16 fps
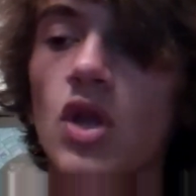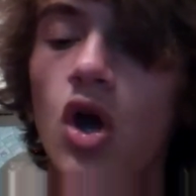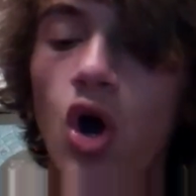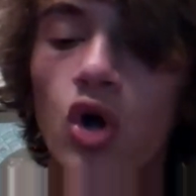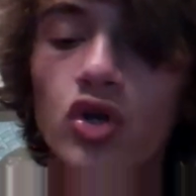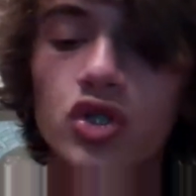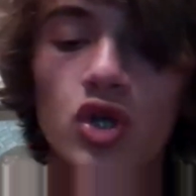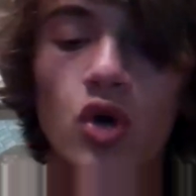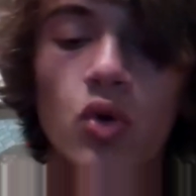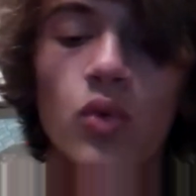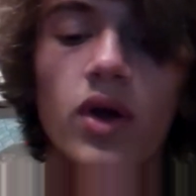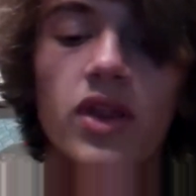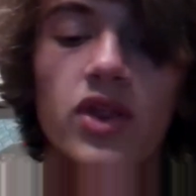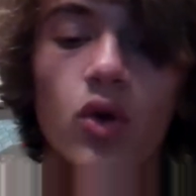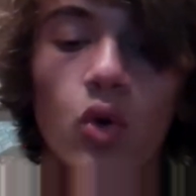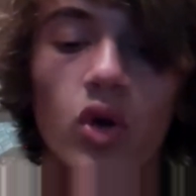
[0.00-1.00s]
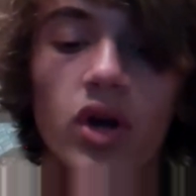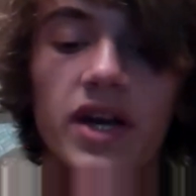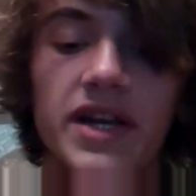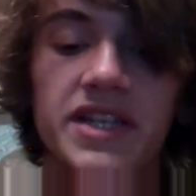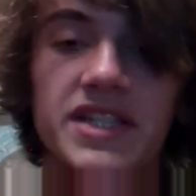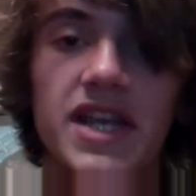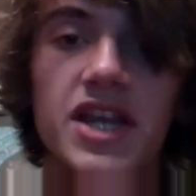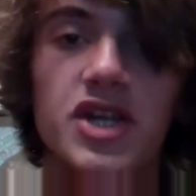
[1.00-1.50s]
also with
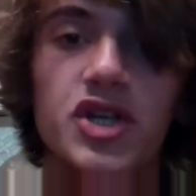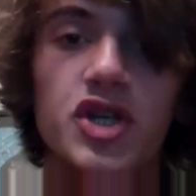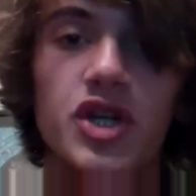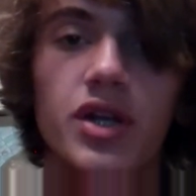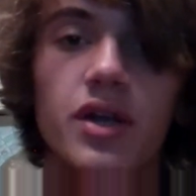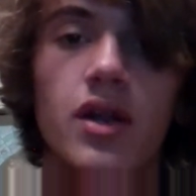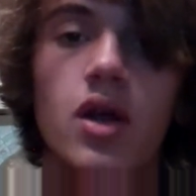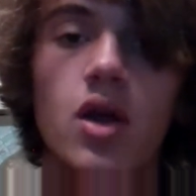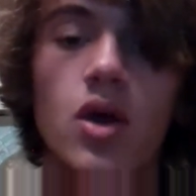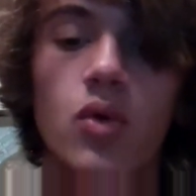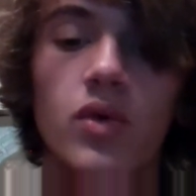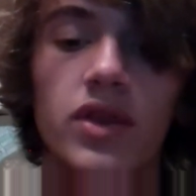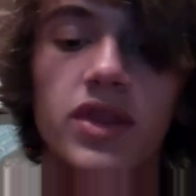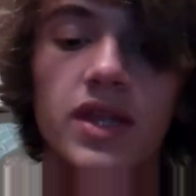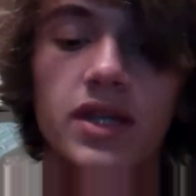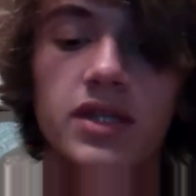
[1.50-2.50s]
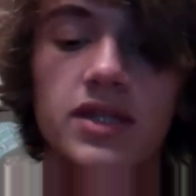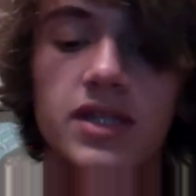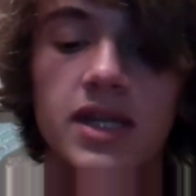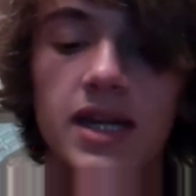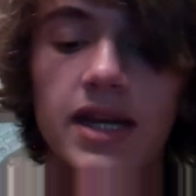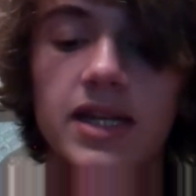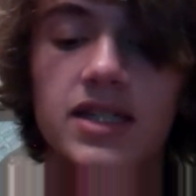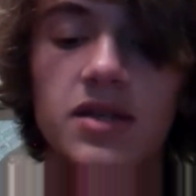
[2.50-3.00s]
organization, with things
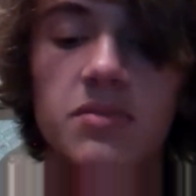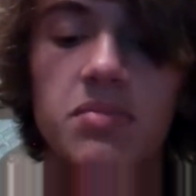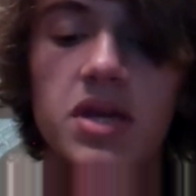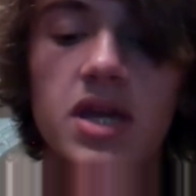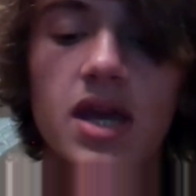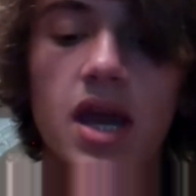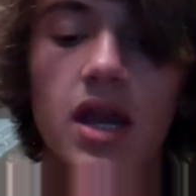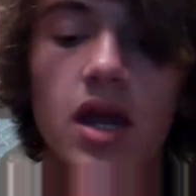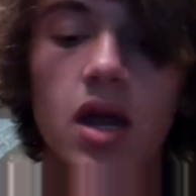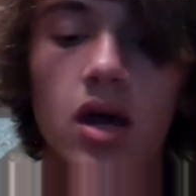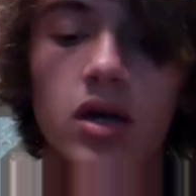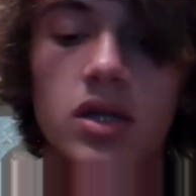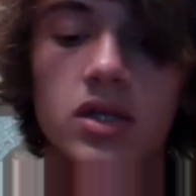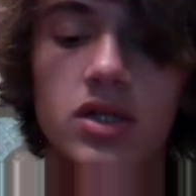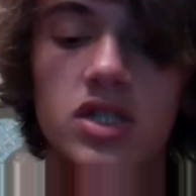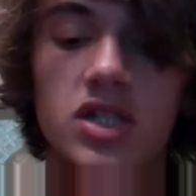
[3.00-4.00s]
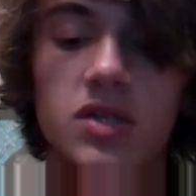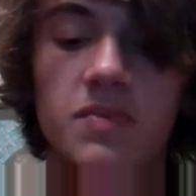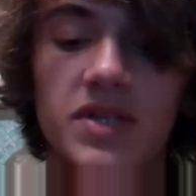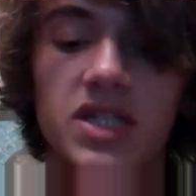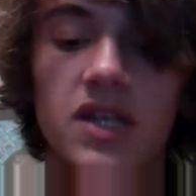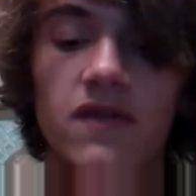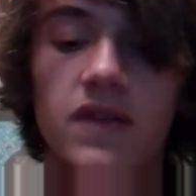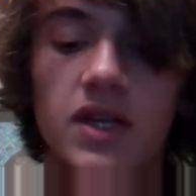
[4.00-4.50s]
needing to be at a
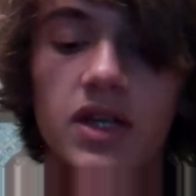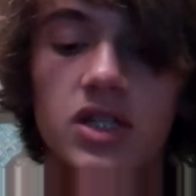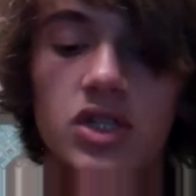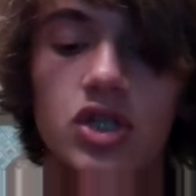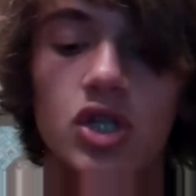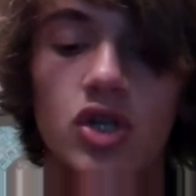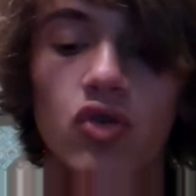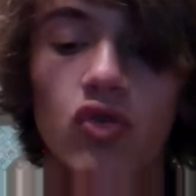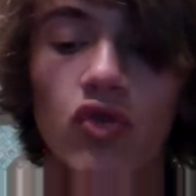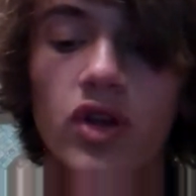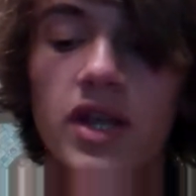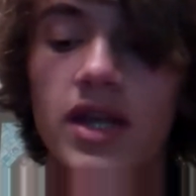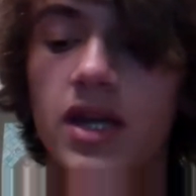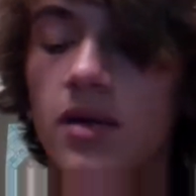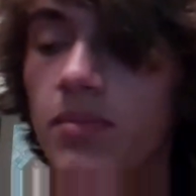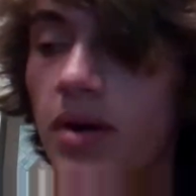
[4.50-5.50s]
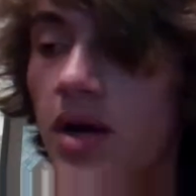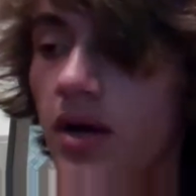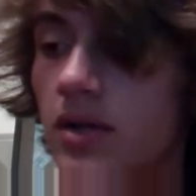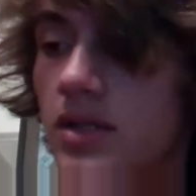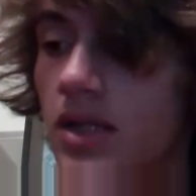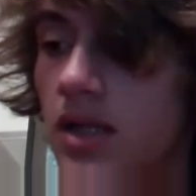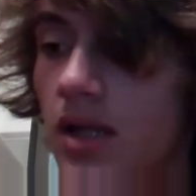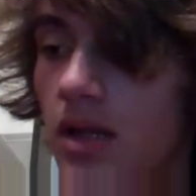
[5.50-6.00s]
specific degree
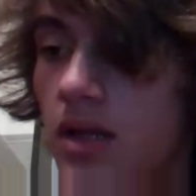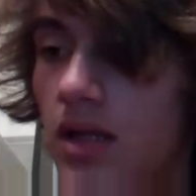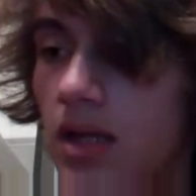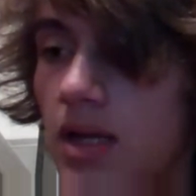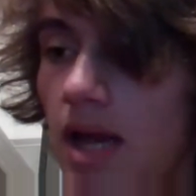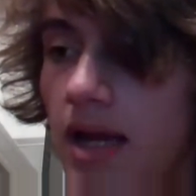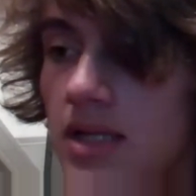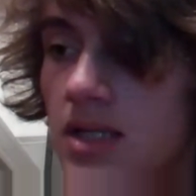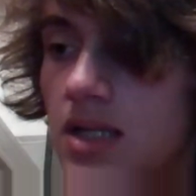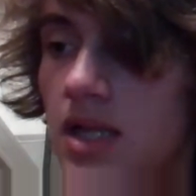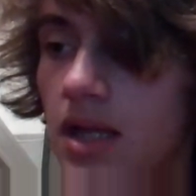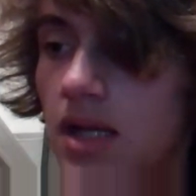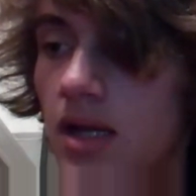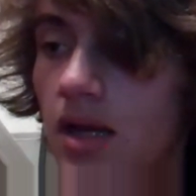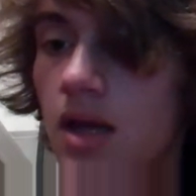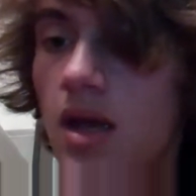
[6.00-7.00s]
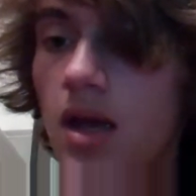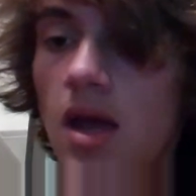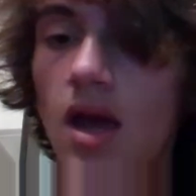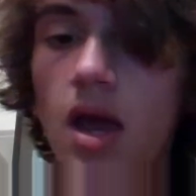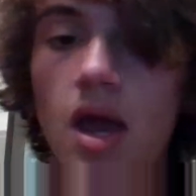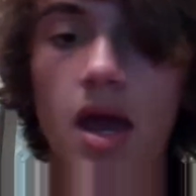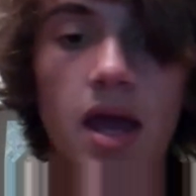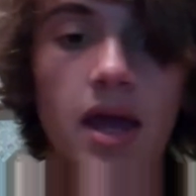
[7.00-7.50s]
compared to the next thing,
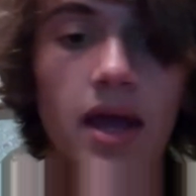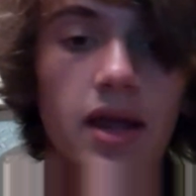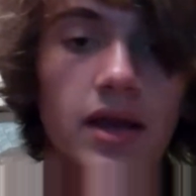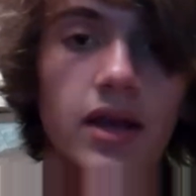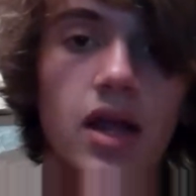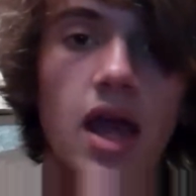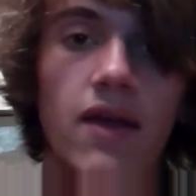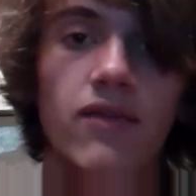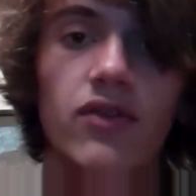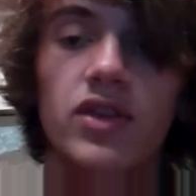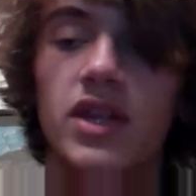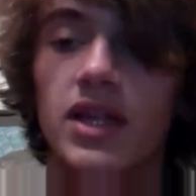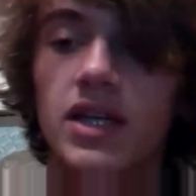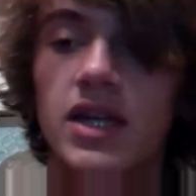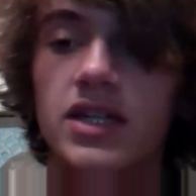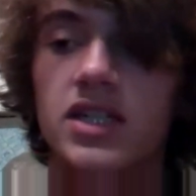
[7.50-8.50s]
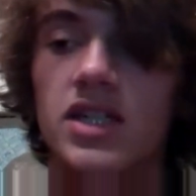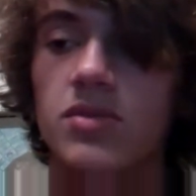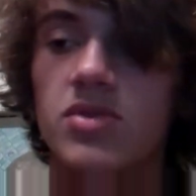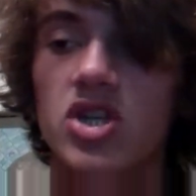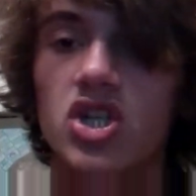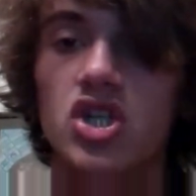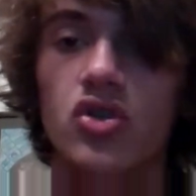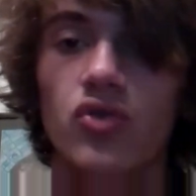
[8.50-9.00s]
and everything needs to
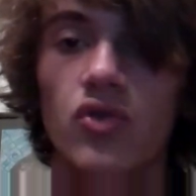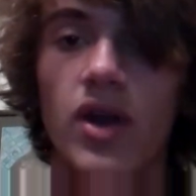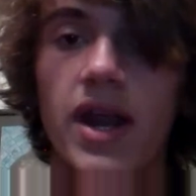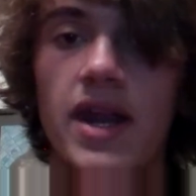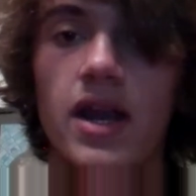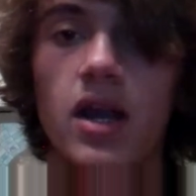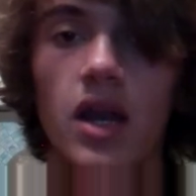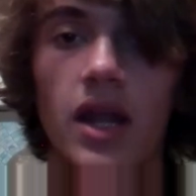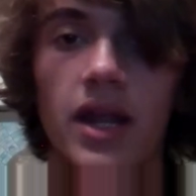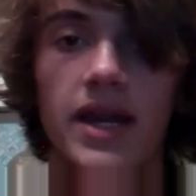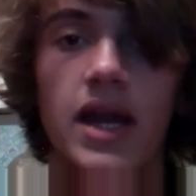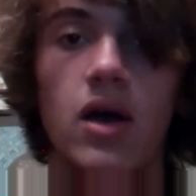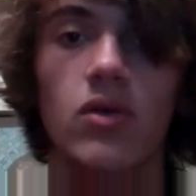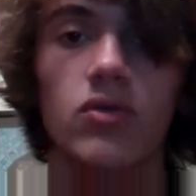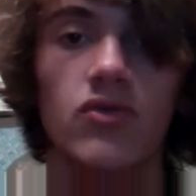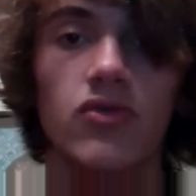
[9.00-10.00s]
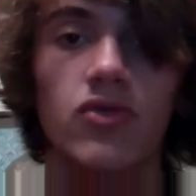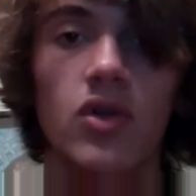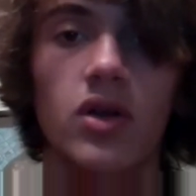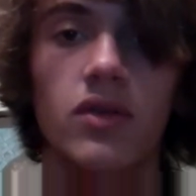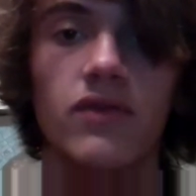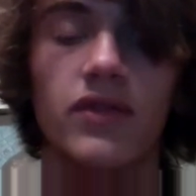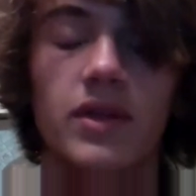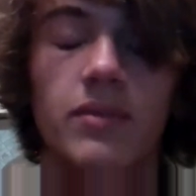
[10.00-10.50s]
be straight, laid out in
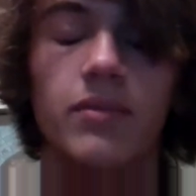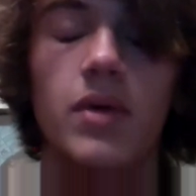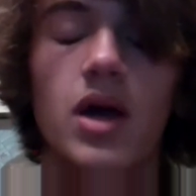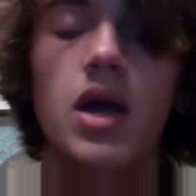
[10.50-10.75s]
front of them.